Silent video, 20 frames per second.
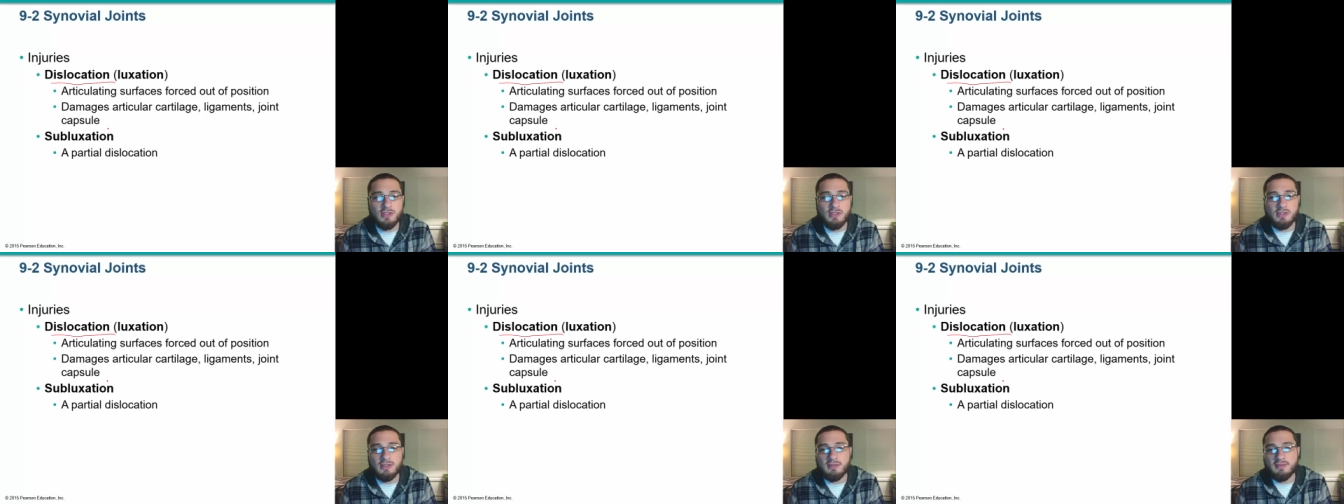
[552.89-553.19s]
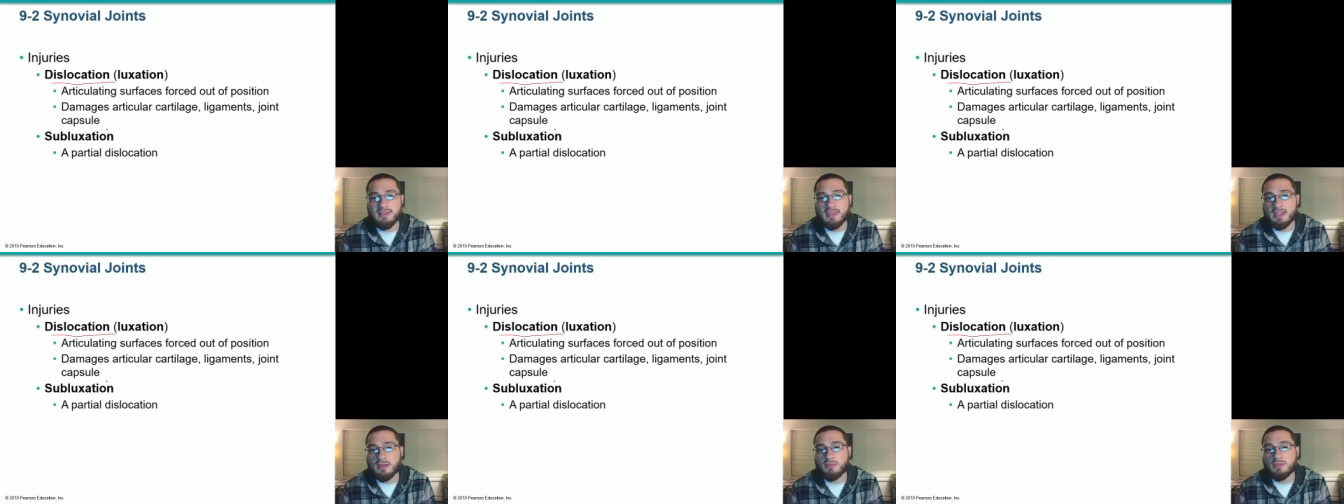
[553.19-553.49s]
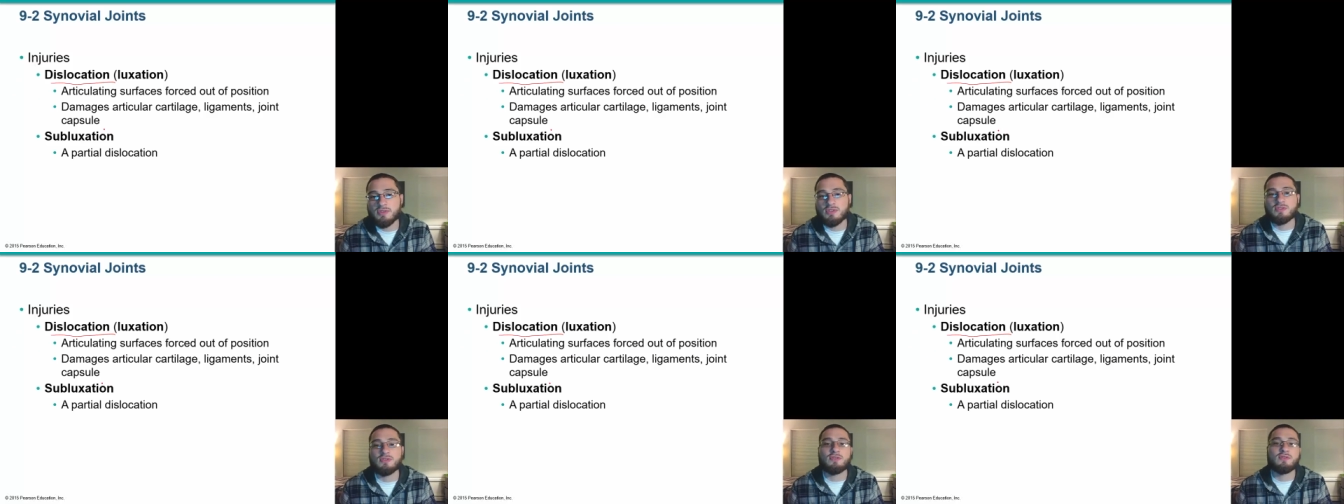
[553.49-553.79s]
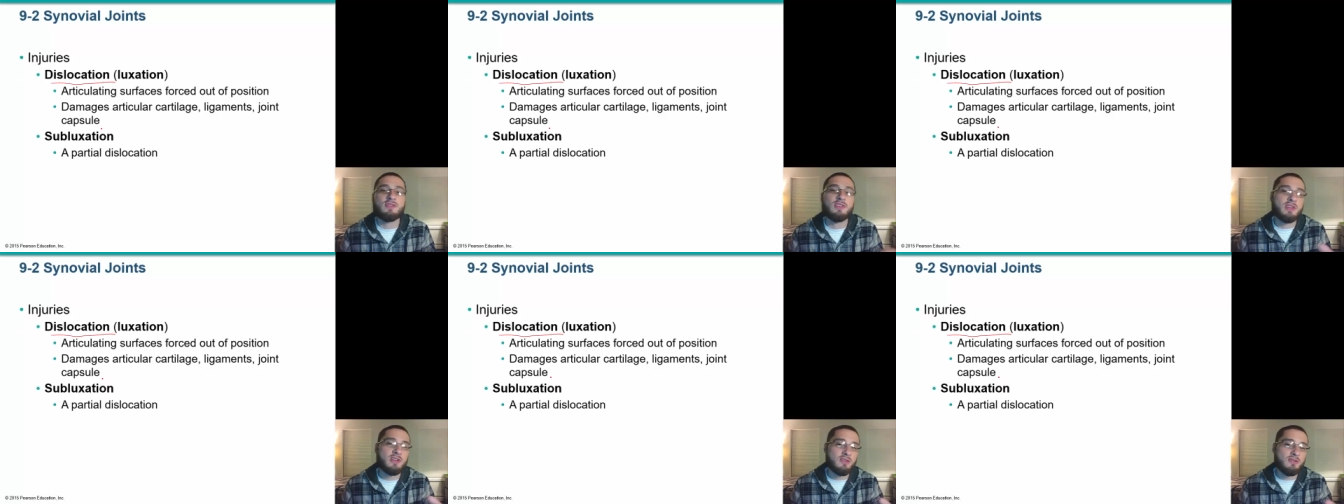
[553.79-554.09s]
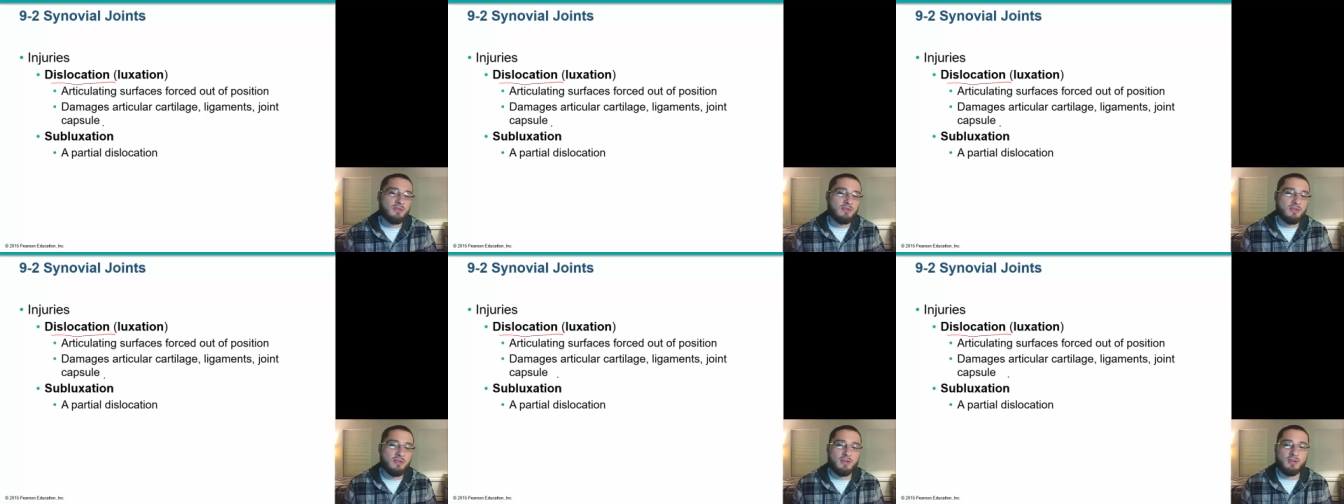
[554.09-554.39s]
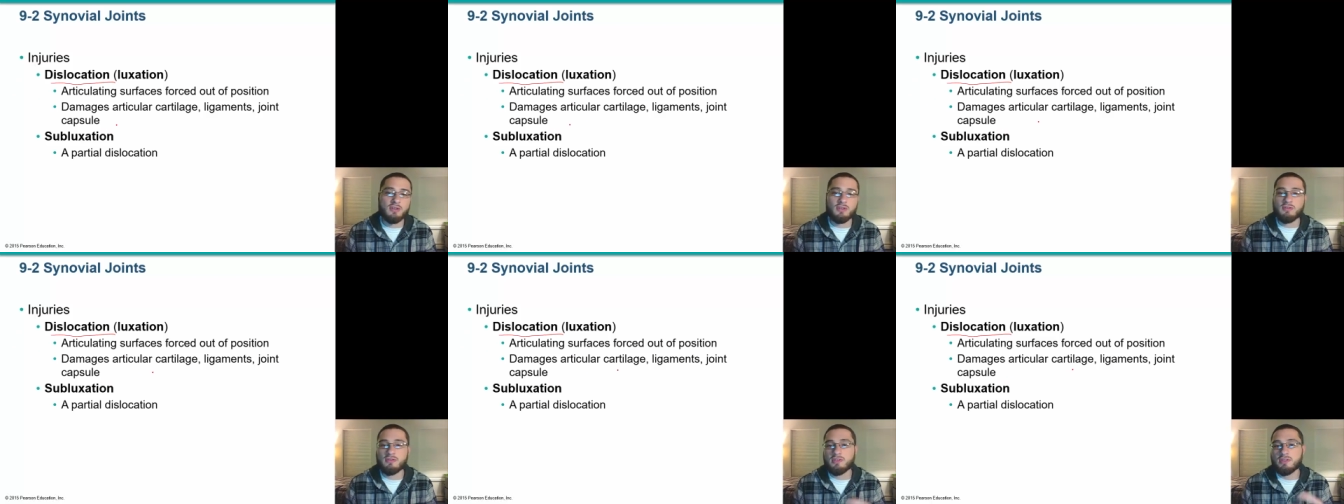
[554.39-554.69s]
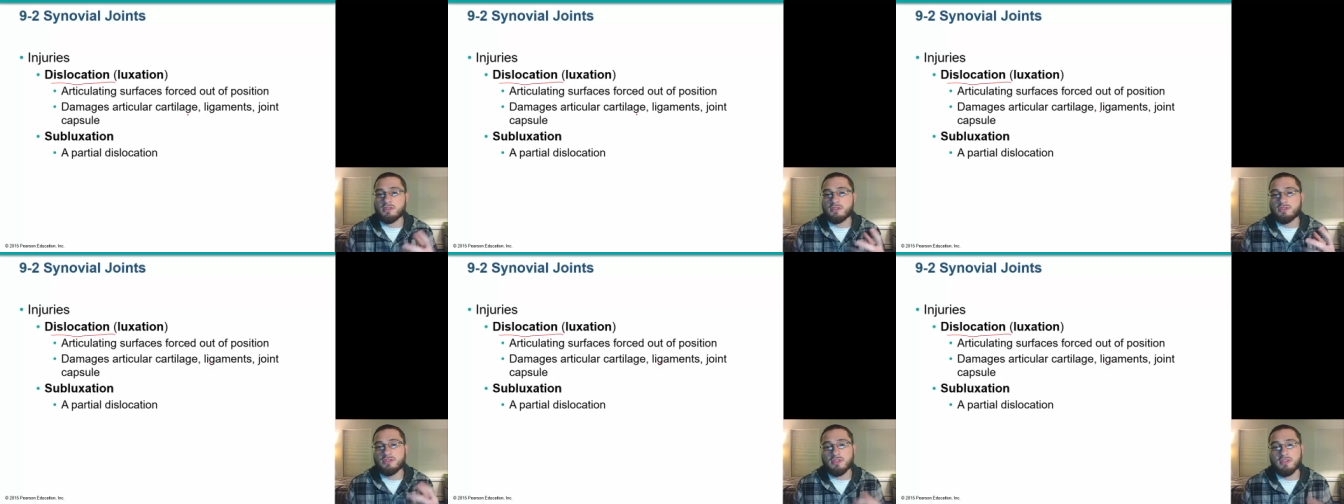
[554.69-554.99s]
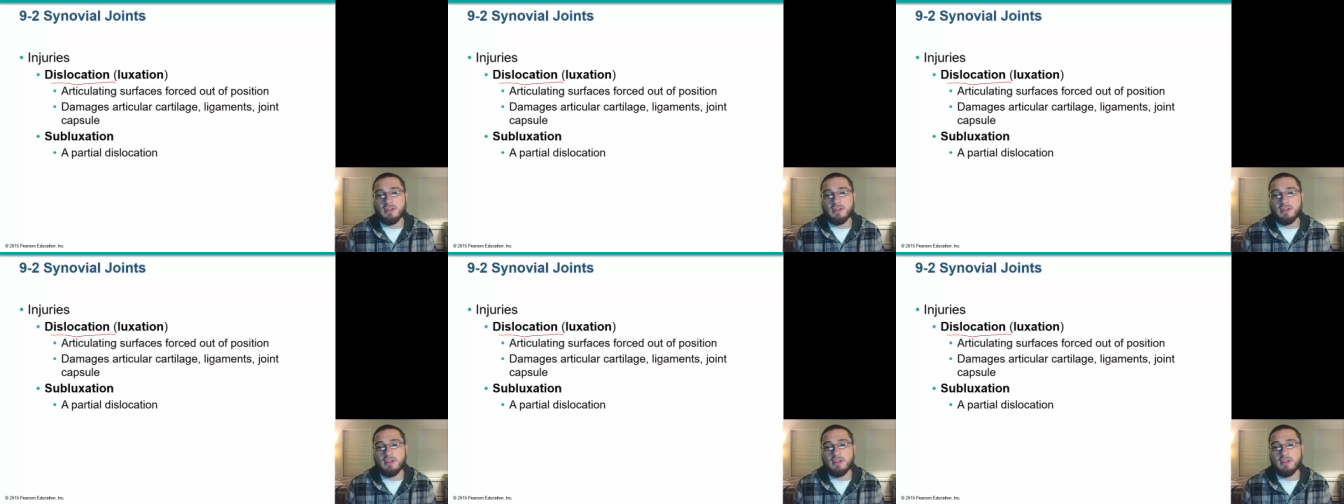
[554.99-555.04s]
It can damage articular cartilage.